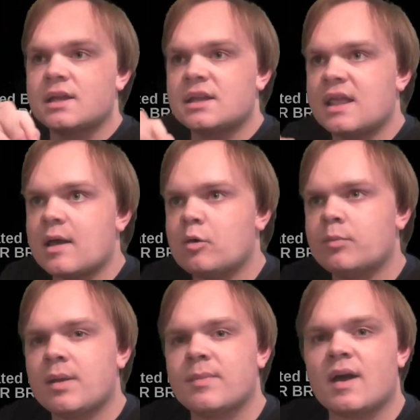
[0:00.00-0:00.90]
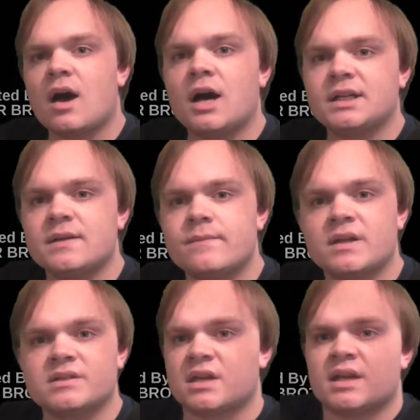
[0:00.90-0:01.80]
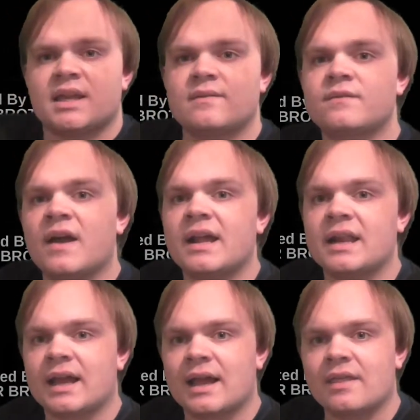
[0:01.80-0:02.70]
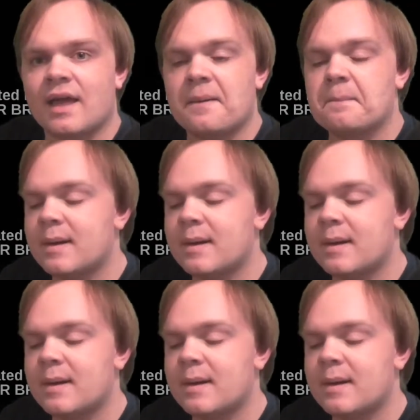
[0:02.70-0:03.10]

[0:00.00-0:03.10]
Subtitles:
then that will be a bit harder because I keep failing at that.